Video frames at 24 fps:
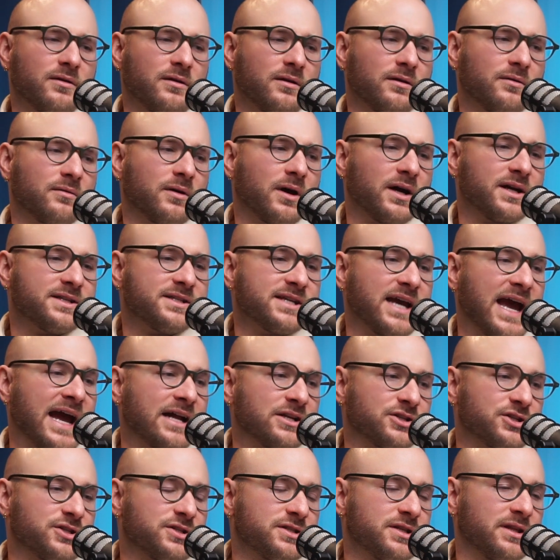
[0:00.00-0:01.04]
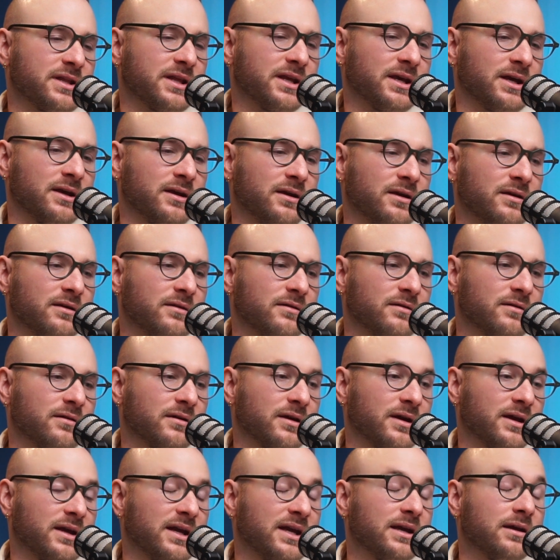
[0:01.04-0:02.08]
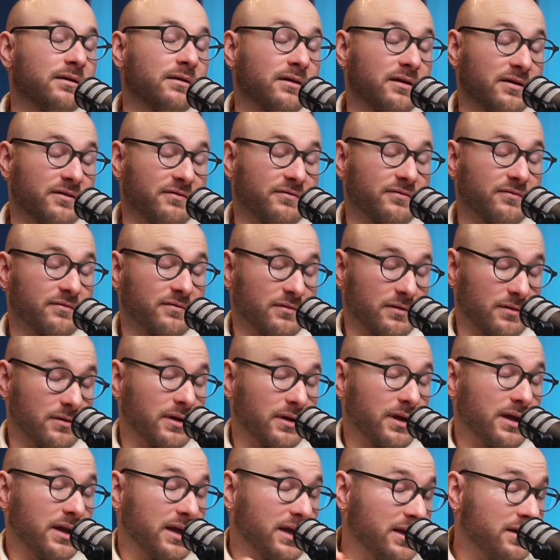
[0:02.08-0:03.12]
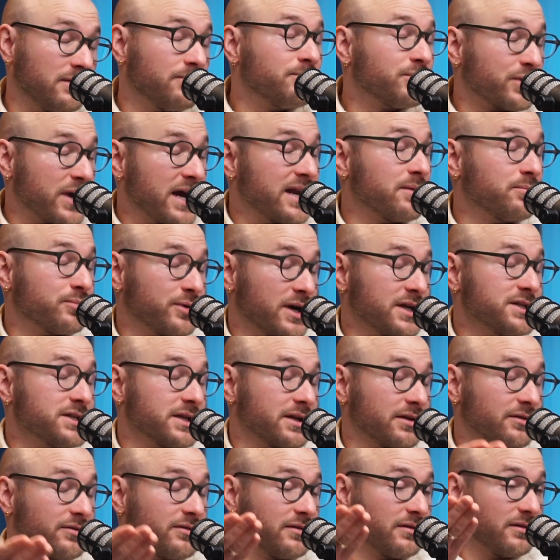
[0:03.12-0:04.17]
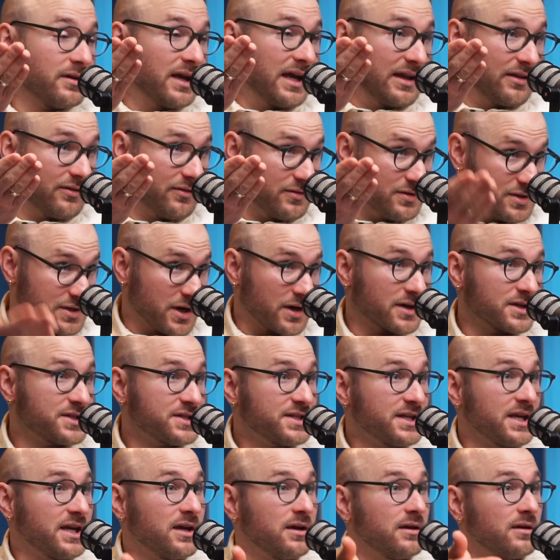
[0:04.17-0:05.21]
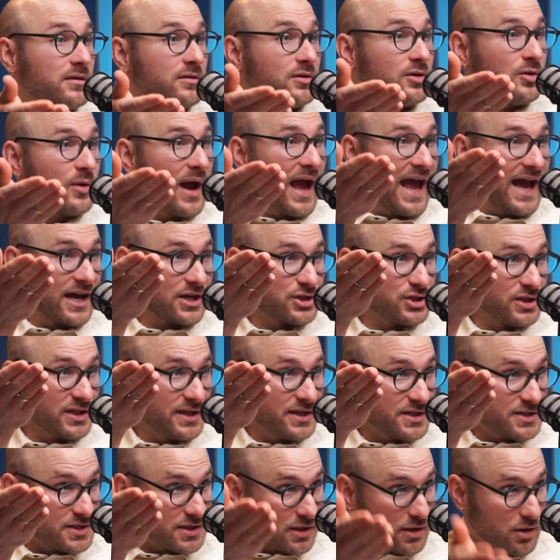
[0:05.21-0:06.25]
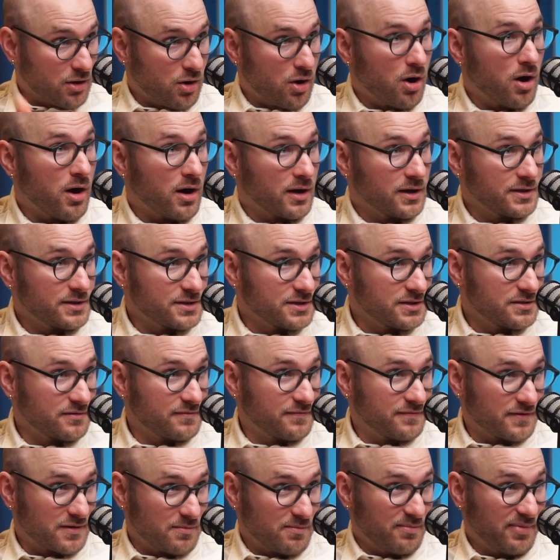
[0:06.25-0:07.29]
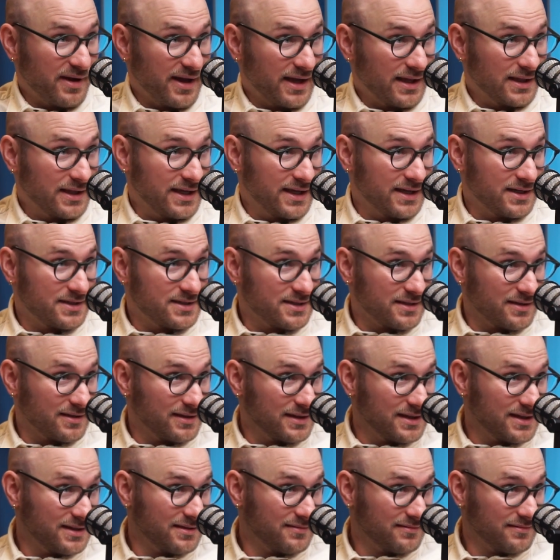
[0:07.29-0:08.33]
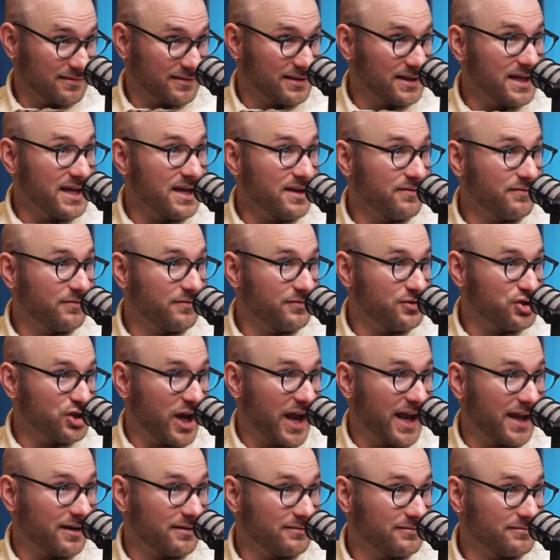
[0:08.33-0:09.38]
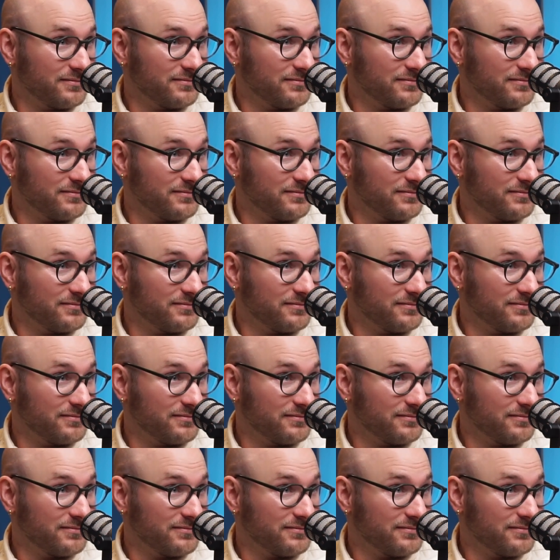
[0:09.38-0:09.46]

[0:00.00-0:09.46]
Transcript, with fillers: uh, attached to the in Pride and Prejudice, it's Darcy who actually is the cause for Bingley to leave Jane.